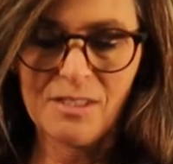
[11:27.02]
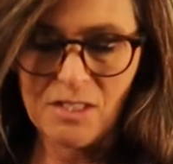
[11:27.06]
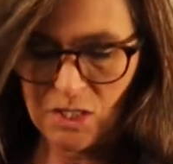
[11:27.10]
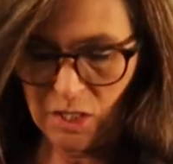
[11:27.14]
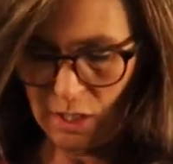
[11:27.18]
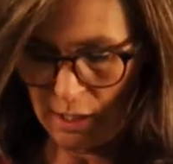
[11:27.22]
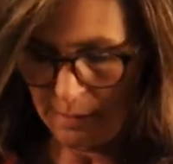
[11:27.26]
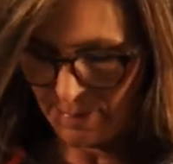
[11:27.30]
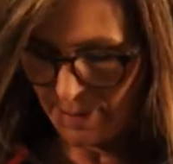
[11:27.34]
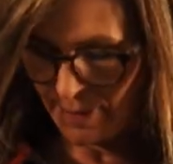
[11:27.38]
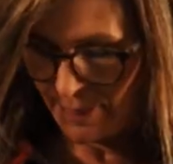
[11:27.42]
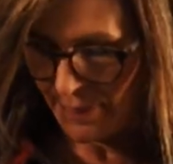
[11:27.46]

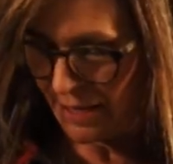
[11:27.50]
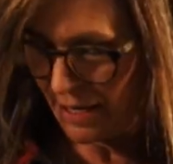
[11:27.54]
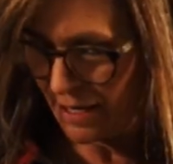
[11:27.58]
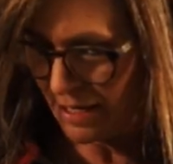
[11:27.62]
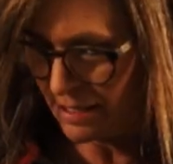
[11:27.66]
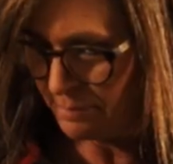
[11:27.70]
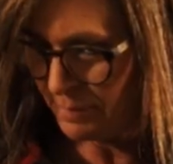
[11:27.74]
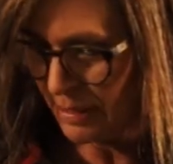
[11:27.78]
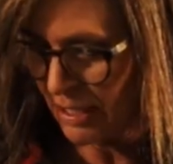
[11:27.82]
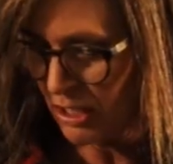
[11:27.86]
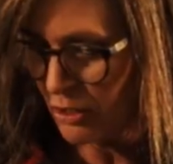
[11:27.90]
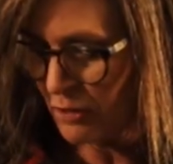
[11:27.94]
sorry about that,
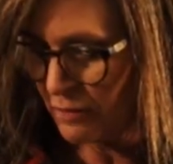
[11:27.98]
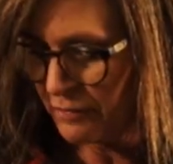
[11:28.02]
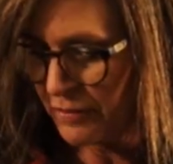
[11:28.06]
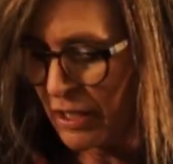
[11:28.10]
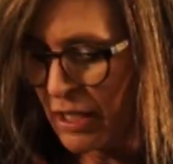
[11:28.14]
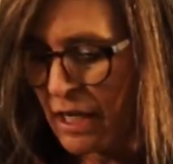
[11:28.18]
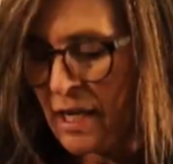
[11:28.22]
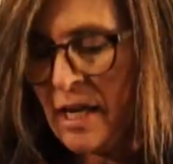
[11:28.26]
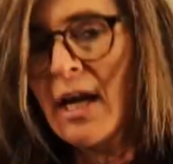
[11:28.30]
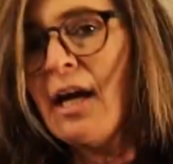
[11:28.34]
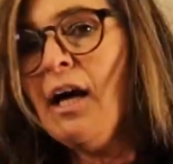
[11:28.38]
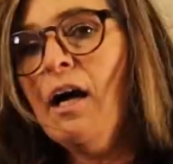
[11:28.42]
I bent
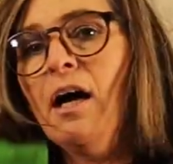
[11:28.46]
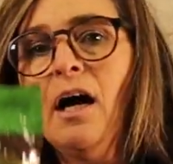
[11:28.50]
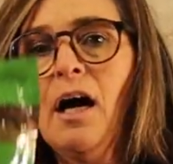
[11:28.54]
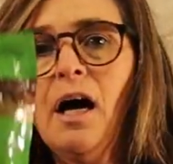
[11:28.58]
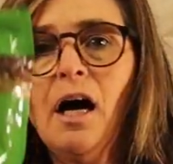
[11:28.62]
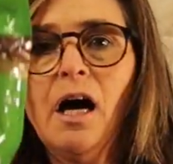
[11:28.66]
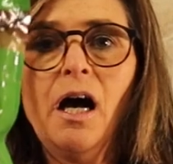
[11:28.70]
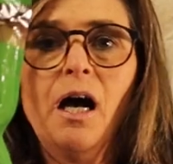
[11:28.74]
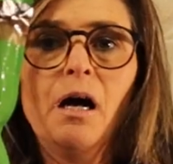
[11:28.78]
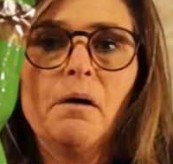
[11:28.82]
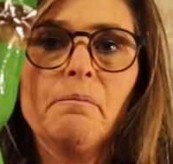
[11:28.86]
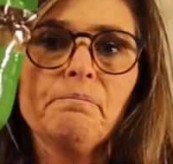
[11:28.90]
over,
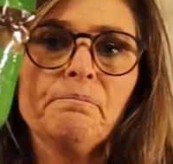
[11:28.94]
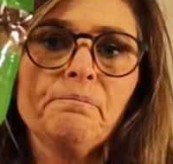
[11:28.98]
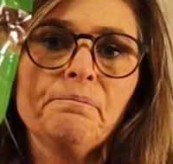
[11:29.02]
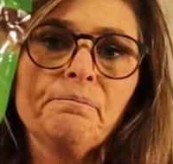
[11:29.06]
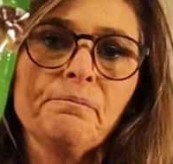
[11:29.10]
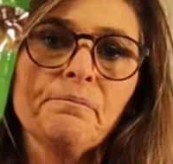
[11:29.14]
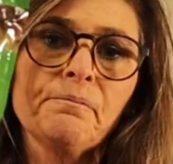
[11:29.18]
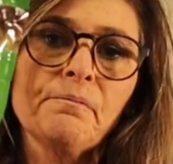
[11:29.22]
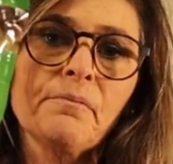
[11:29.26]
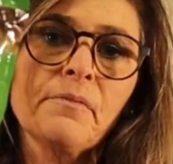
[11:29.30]
a